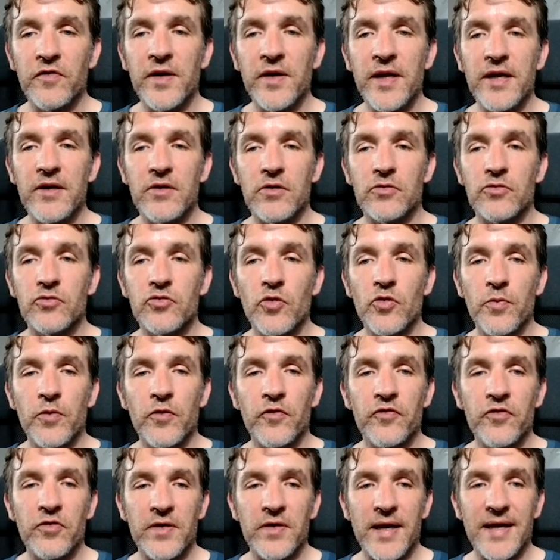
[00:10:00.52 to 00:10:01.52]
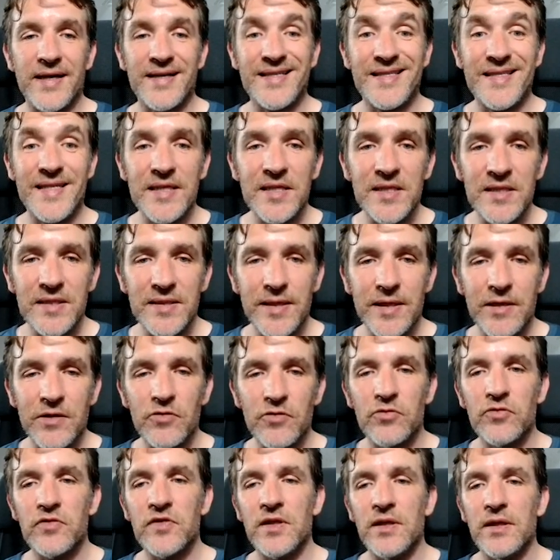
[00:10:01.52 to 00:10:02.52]
layer on top of your existing
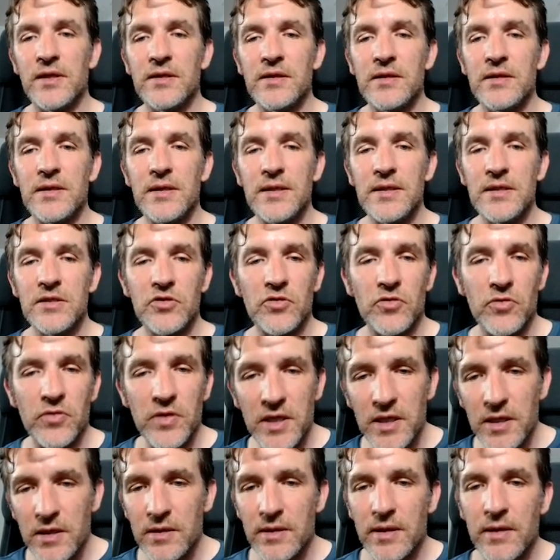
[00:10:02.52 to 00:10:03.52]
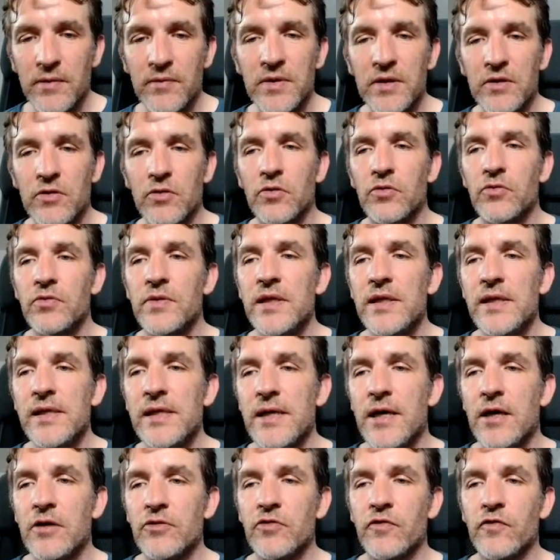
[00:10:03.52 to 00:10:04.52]
utilities. So here we go really
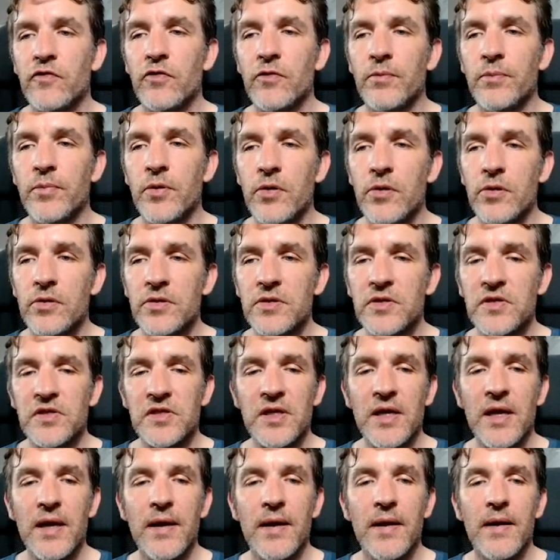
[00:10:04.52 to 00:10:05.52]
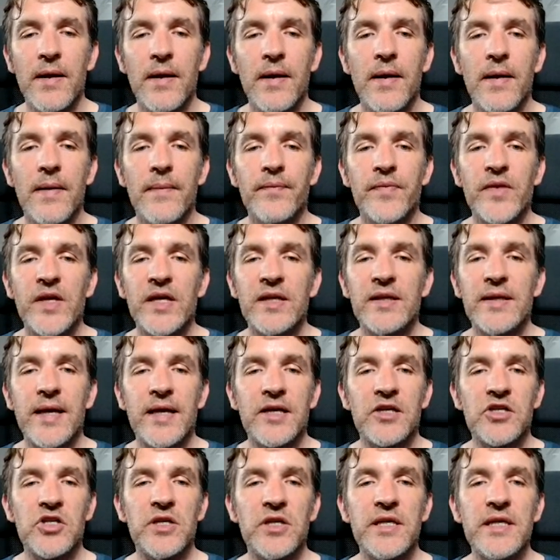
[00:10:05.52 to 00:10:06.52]
out of the box. It
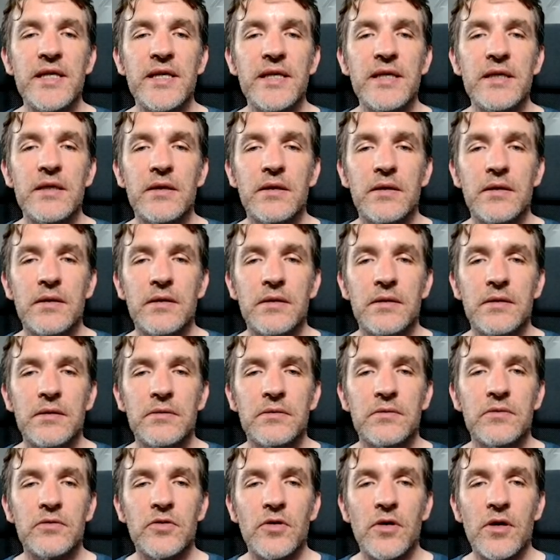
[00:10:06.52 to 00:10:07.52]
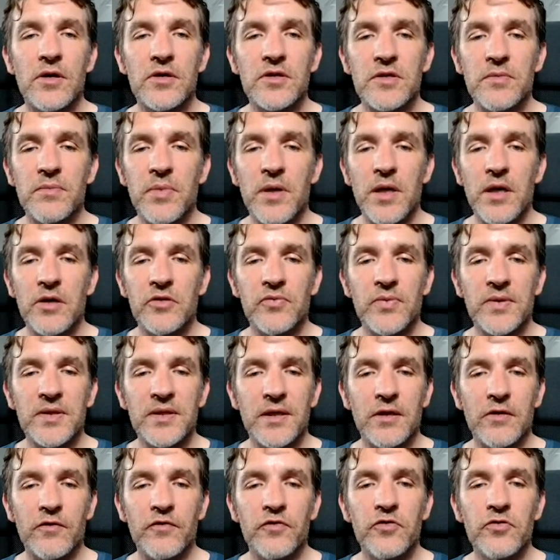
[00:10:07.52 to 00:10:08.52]
actually talks about what
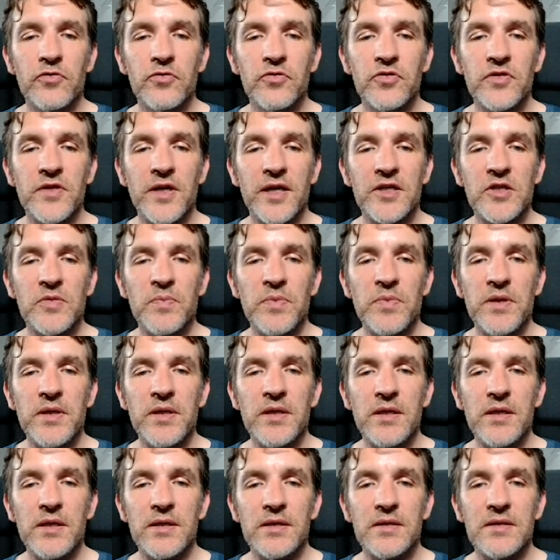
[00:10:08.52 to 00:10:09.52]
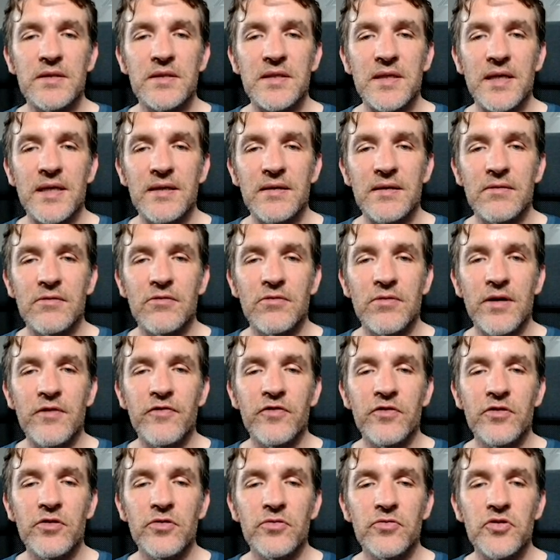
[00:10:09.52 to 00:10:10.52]
kind of user experience, hidden
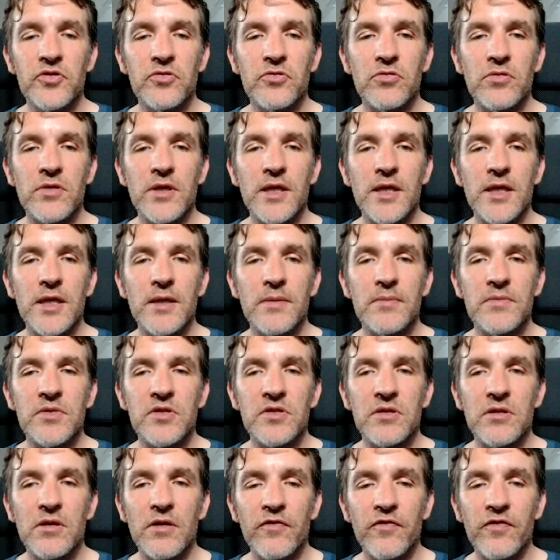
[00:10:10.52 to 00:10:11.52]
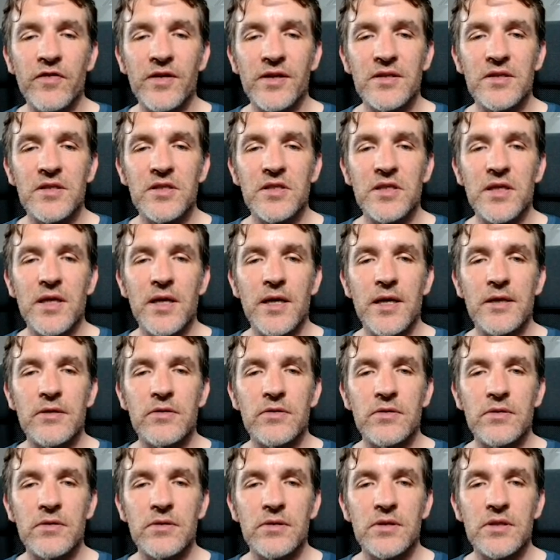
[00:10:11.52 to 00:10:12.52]
revenue streams,
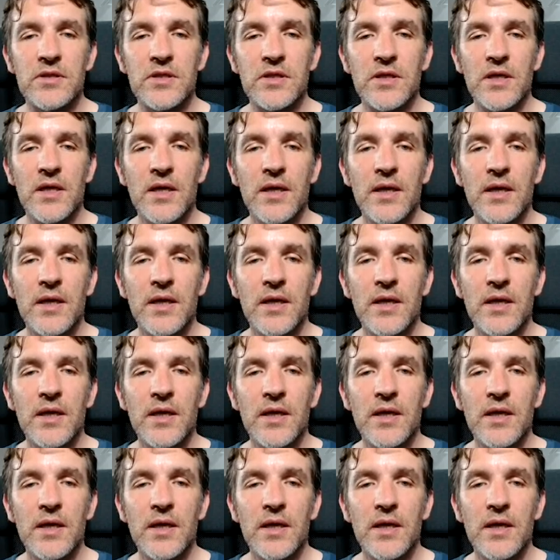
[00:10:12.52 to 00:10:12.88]
differentiators,